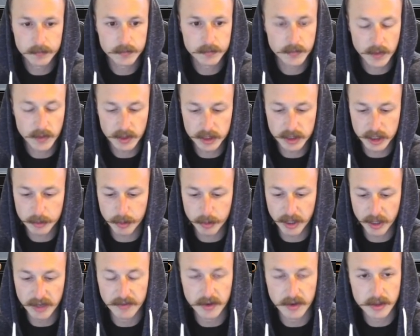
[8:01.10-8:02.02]
let's just play
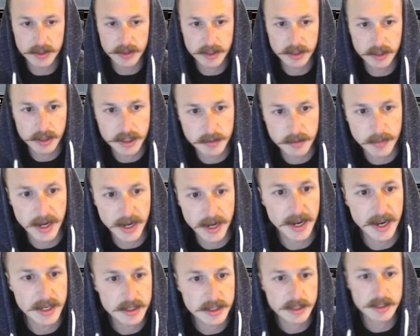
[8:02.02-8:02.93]
a Vault Scourge and
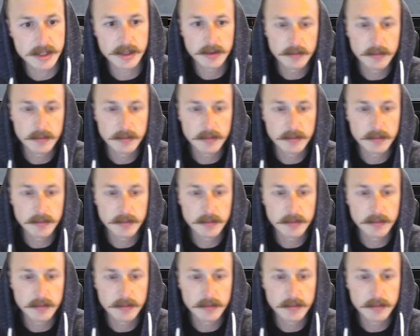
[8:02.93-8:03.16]
pass.